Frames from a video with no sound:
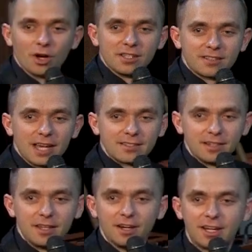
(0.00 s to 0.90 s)
it says in
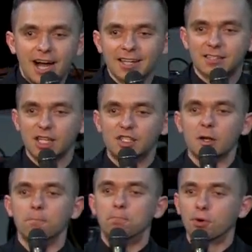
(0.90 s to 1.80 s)
here. God says,
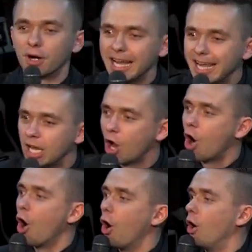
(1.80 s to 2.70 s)
bring
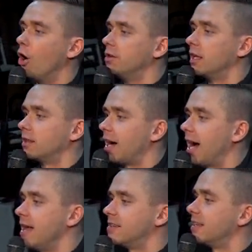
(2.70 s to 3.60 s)
all the
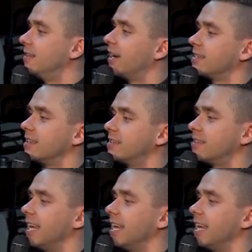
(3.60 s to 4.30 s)
tithes. He doesn't say